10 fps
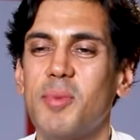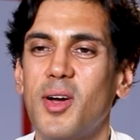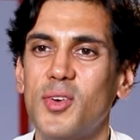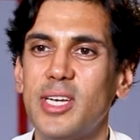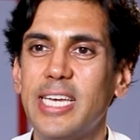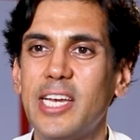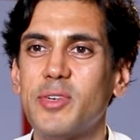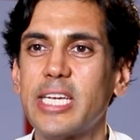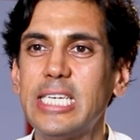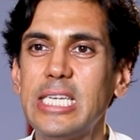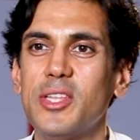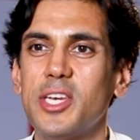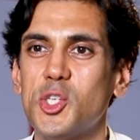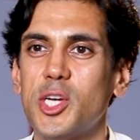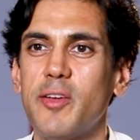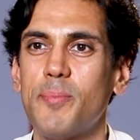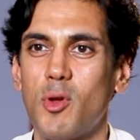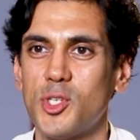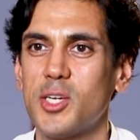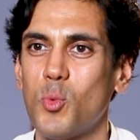about Network 18's initiative
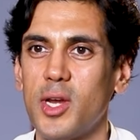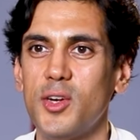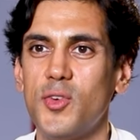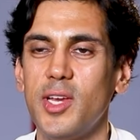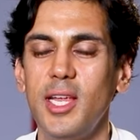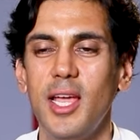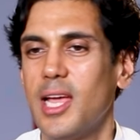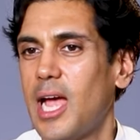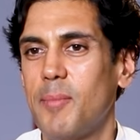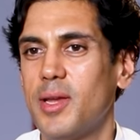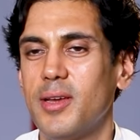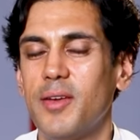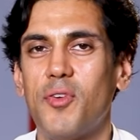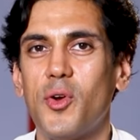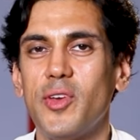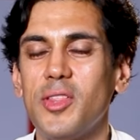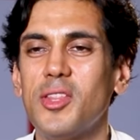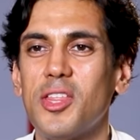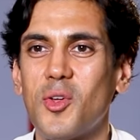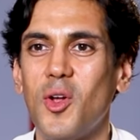Project One Tree. I mean, for
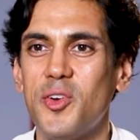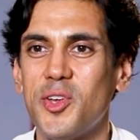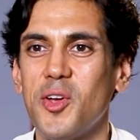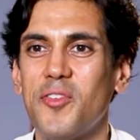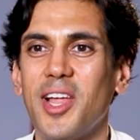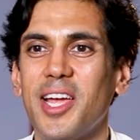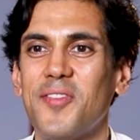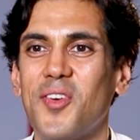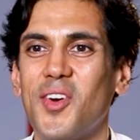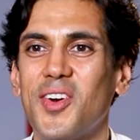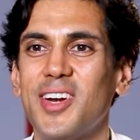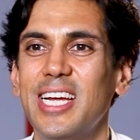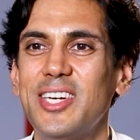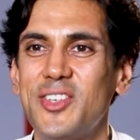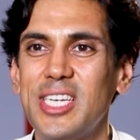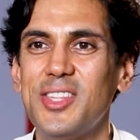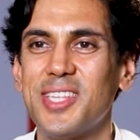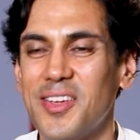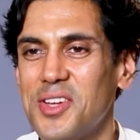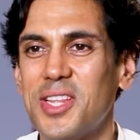reasons it's called Tree of Life or Trees
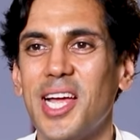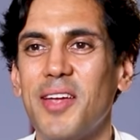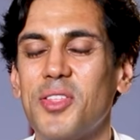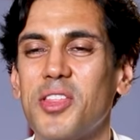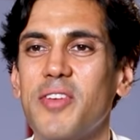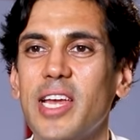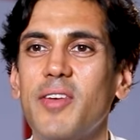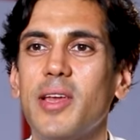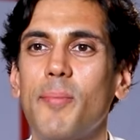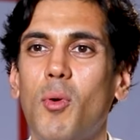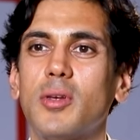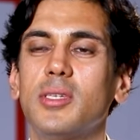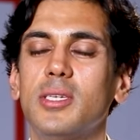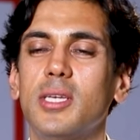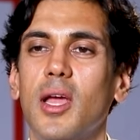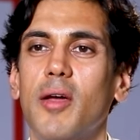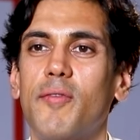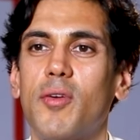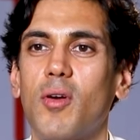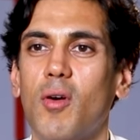Give Us Life is very, very important
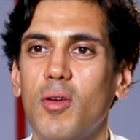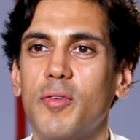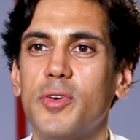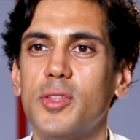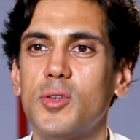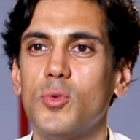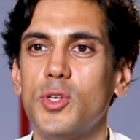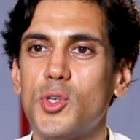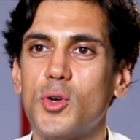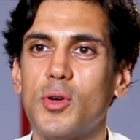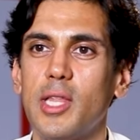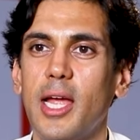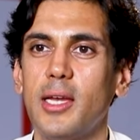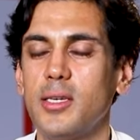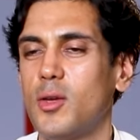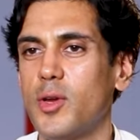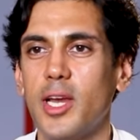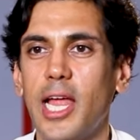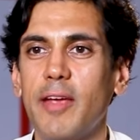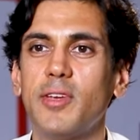for all of us to ensure that, you know,
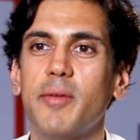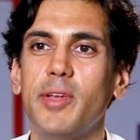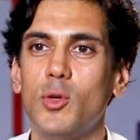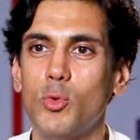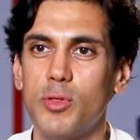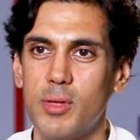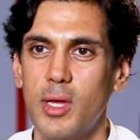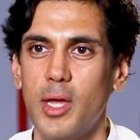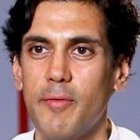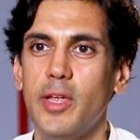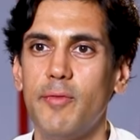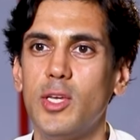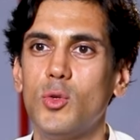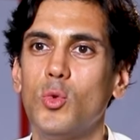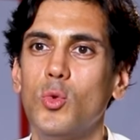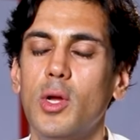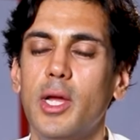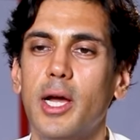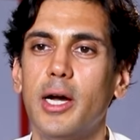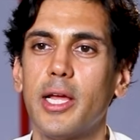in a lifetime we do, we, we do
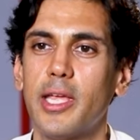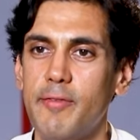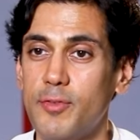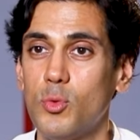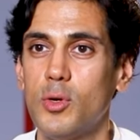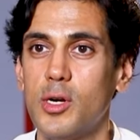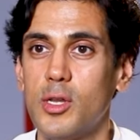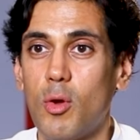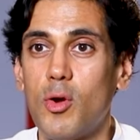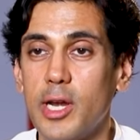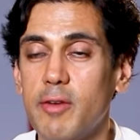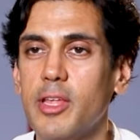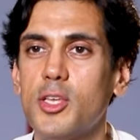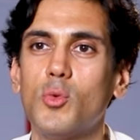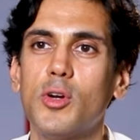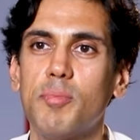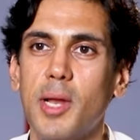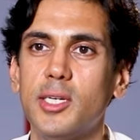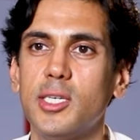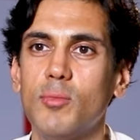uh, give towards or invest towards
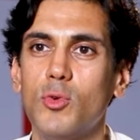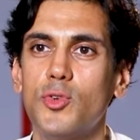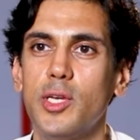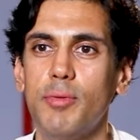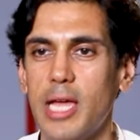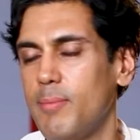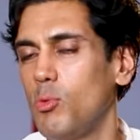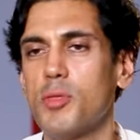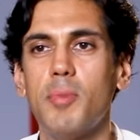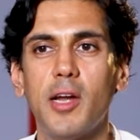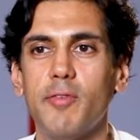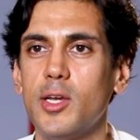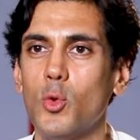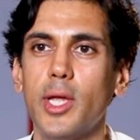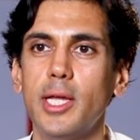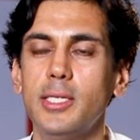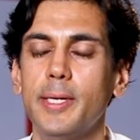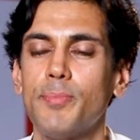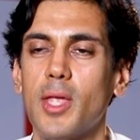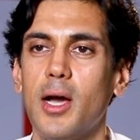planting more trees. At BluSmart, we're doing it.
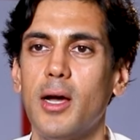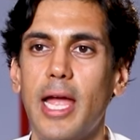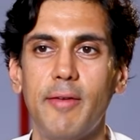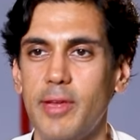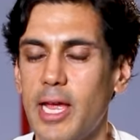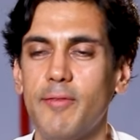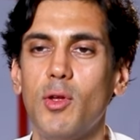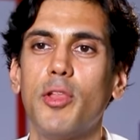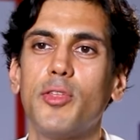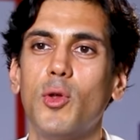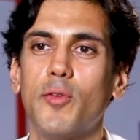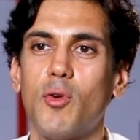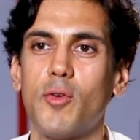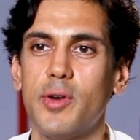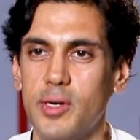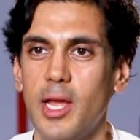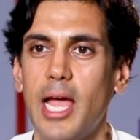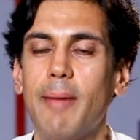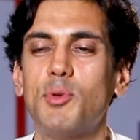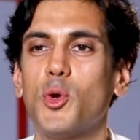Uh, and, we, and we also look forward,
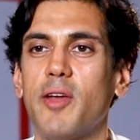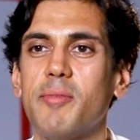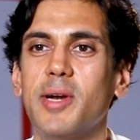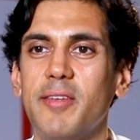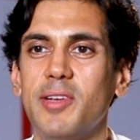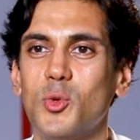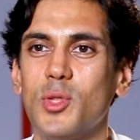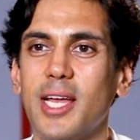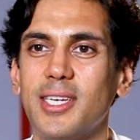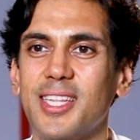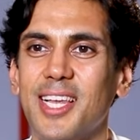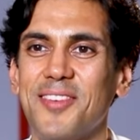I'm sure everybody will do that in their